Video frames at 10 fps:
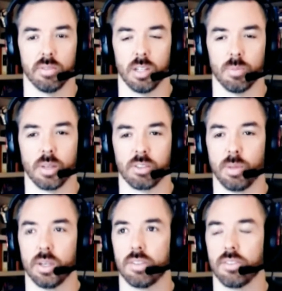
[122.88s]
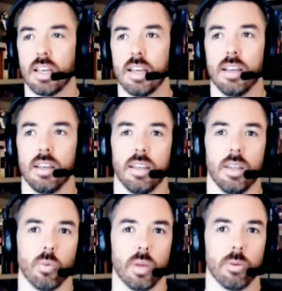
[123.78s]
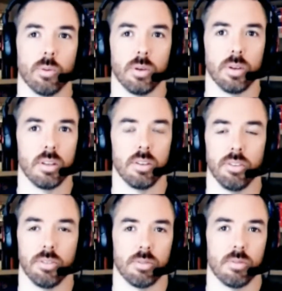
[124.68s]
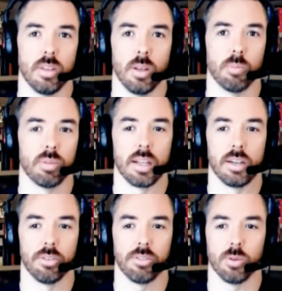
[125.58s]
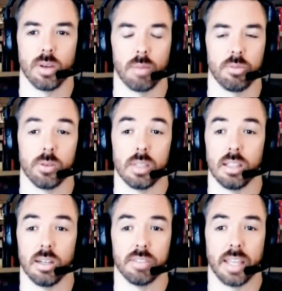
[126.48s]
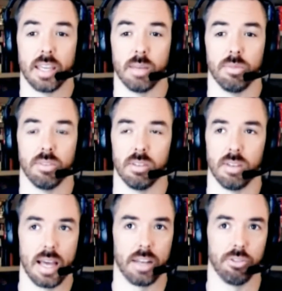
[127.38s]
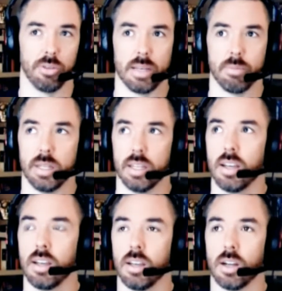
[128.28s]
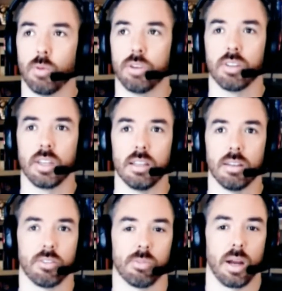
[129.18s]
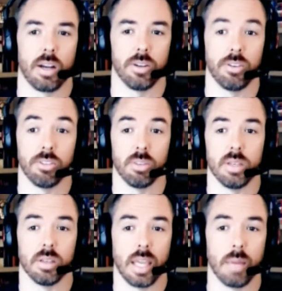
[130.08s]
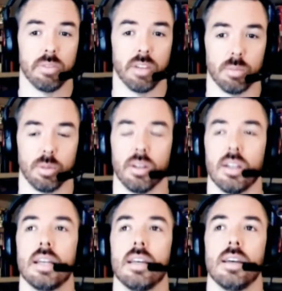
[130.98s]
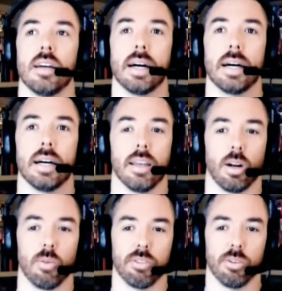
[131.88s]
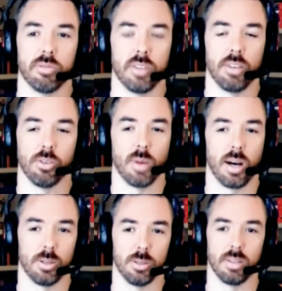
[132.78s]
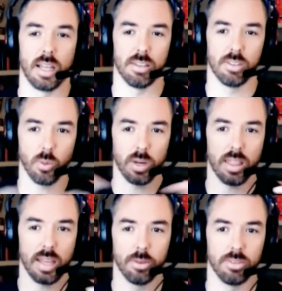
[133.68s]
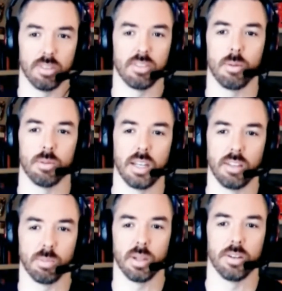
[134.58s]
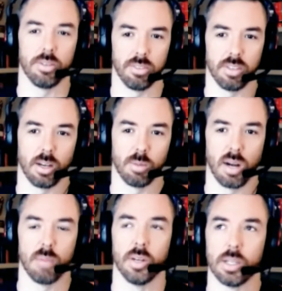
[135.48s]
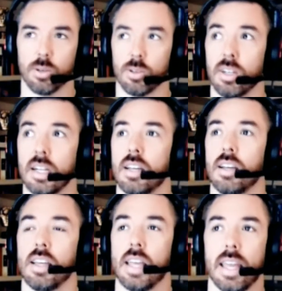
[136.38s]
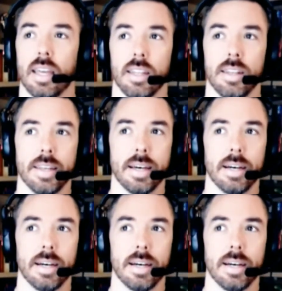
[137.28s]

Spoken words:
development experience. We were just players who absolutely loved games and had a dream, and originally aspired just to be a game developer. And our original financial model had 20,000 simultaneous players as like our primary goal. And